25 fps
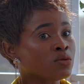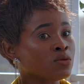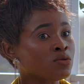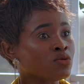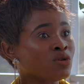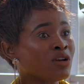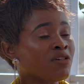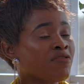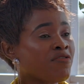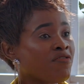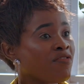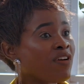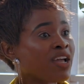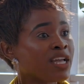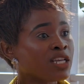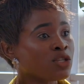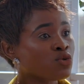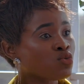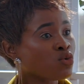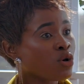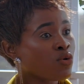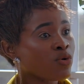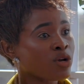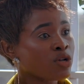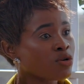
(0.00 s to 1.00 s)
a
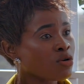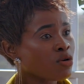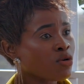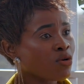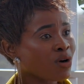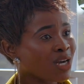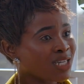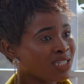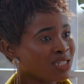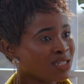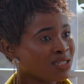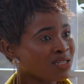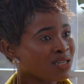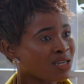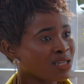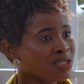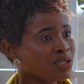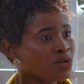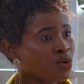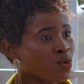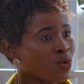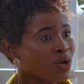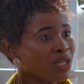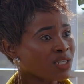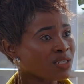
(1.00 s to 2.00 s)
phase where we are no longer
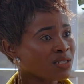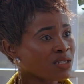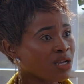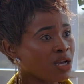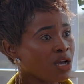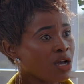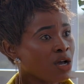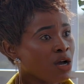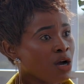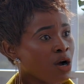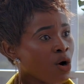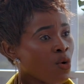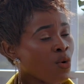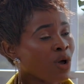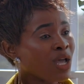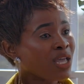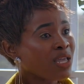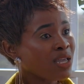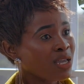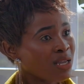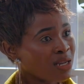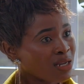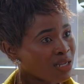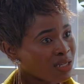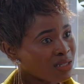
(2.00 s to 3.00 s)
generating waste, where
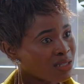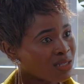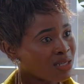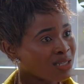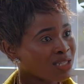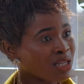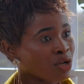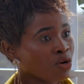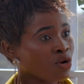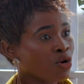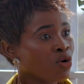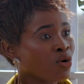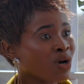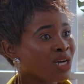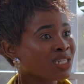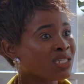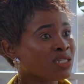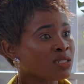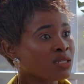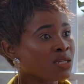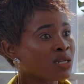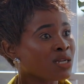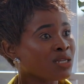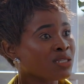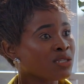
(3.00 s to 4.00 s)
industries are no longer
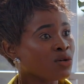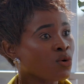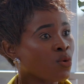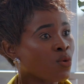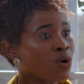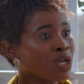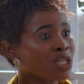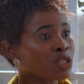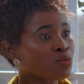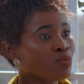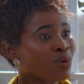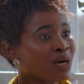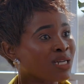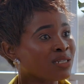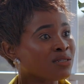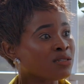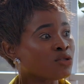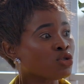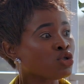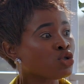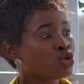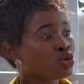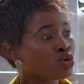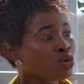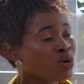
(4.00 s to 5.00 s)
generating waste, but
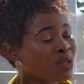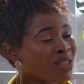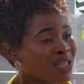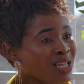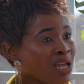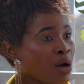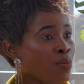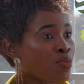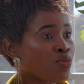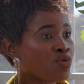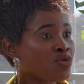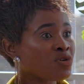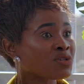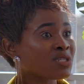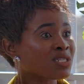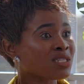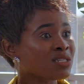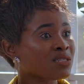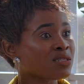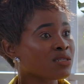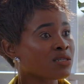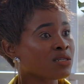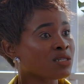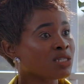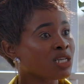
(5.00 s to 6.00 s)
through their
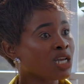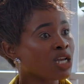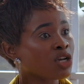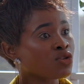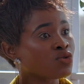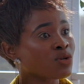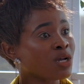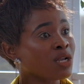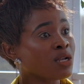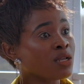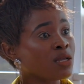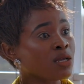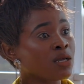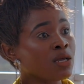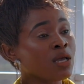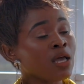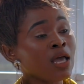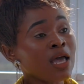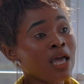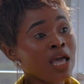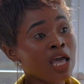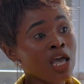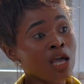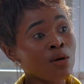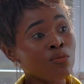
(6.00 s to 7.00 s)
processes, they're actually
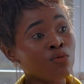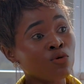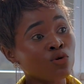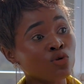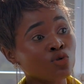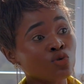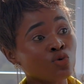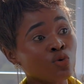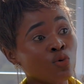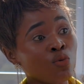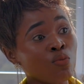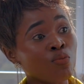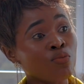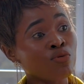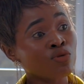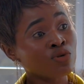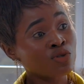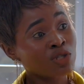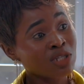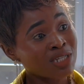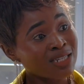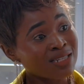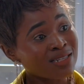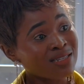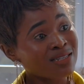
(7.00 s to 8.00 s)
able to
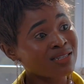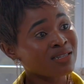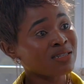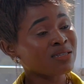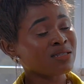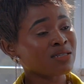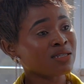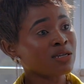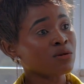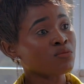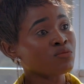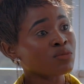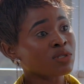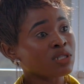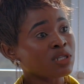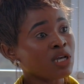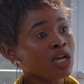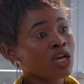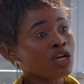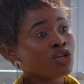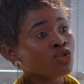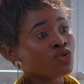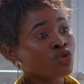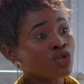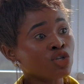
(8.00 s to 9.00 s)
put in systems
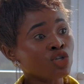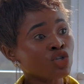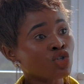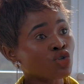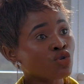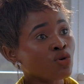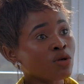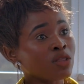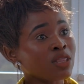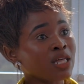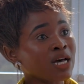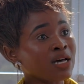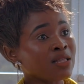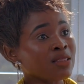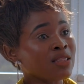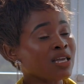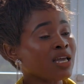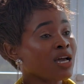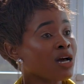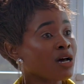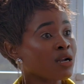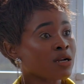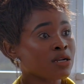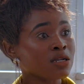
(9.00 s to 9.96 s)
to ensure that they are,